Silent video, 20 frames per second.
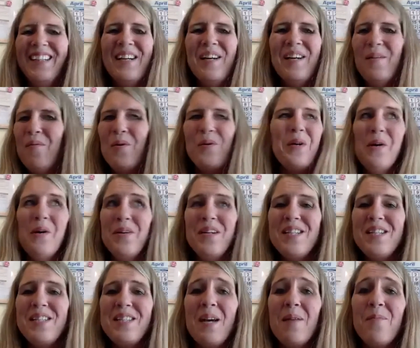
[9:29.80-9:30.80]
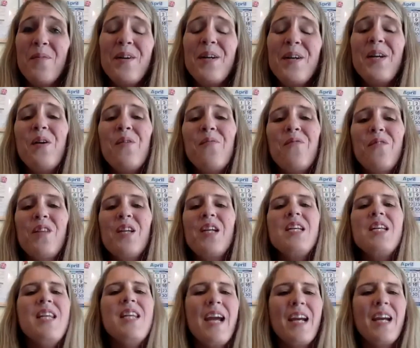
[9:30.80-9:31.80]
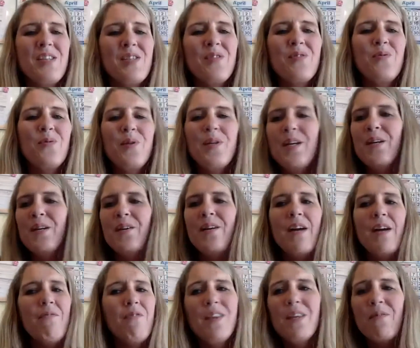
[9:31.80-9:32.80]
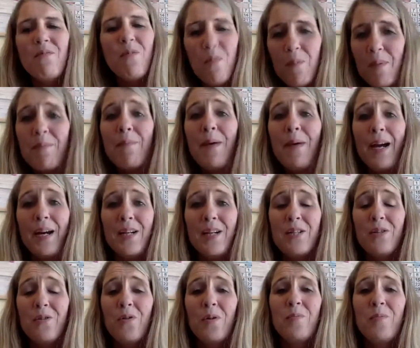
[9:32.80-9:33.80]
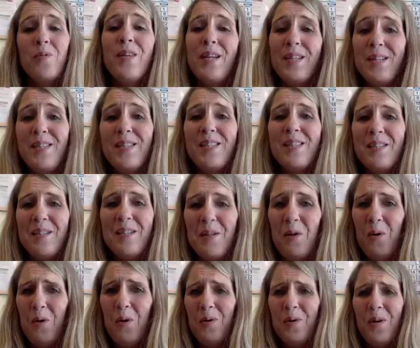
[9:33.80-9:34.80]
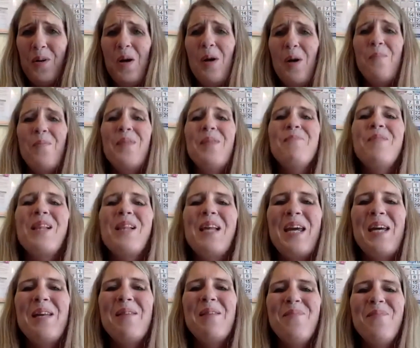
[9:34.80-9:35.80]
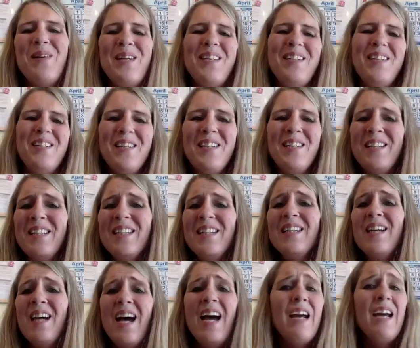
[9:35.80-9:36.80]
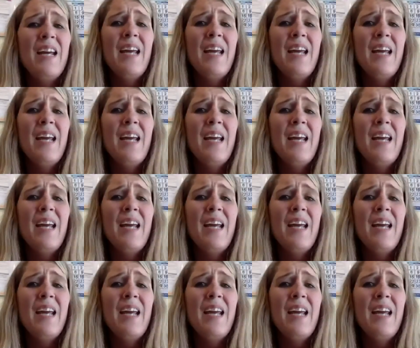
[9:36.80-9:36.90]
we'll go into summer, and hopefully next school year, everything will be back to normal. That's the hope and the plan, but I